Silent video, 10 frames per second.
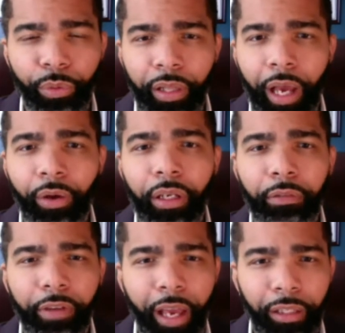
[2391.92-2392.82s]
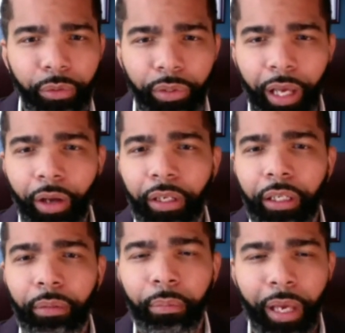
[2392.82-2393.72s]
without any facts, without
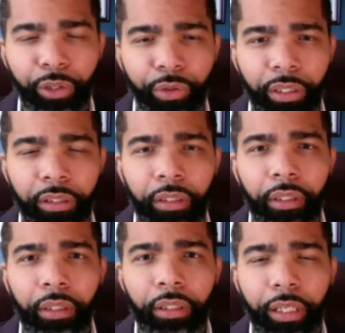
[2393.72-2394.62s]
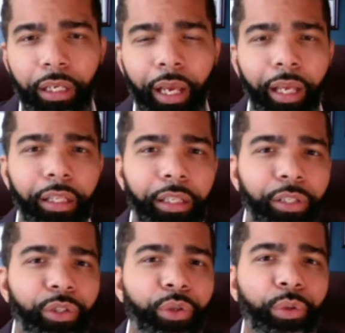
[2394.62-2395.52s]
any metrics, said, hey, that
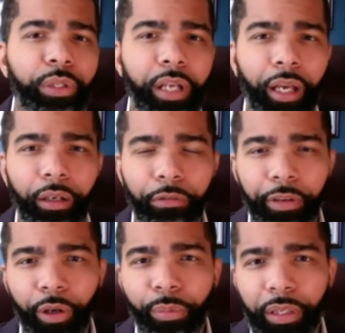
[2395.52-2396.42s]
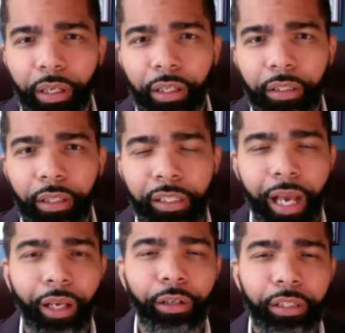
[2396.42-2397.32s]
this zoo is not going to fail because it's
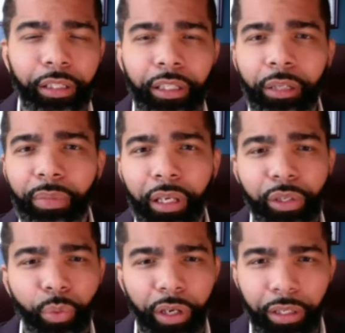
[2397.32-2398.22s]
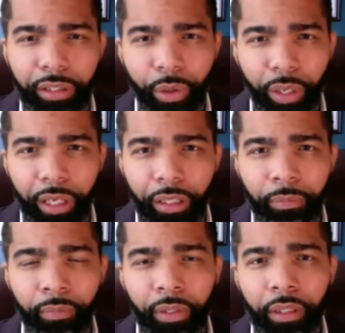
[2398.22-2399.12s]
not going to succeed because where it is located.
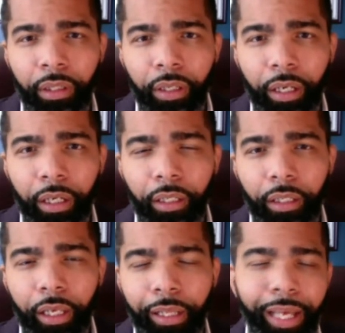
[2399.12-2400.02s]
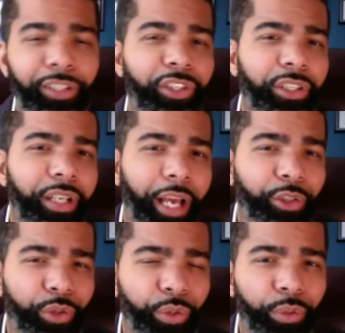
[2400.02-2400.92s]
And that's just
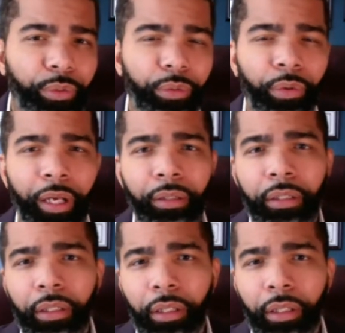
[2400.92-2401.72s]
not true, right?